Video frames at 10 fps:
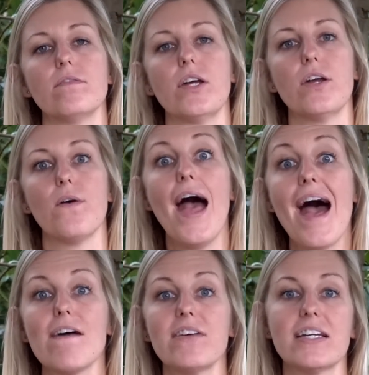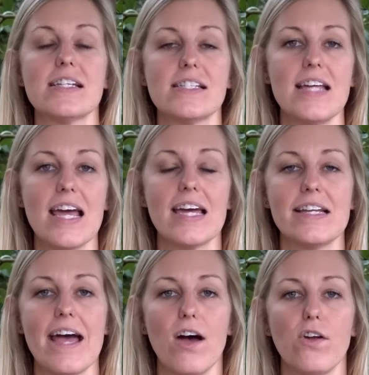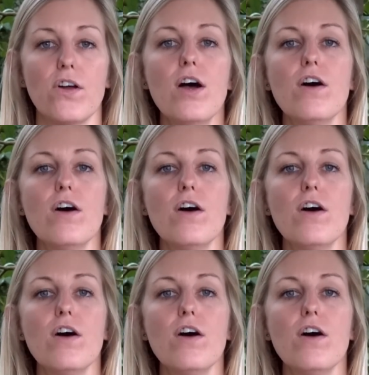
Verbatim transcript: you know, having to stake it down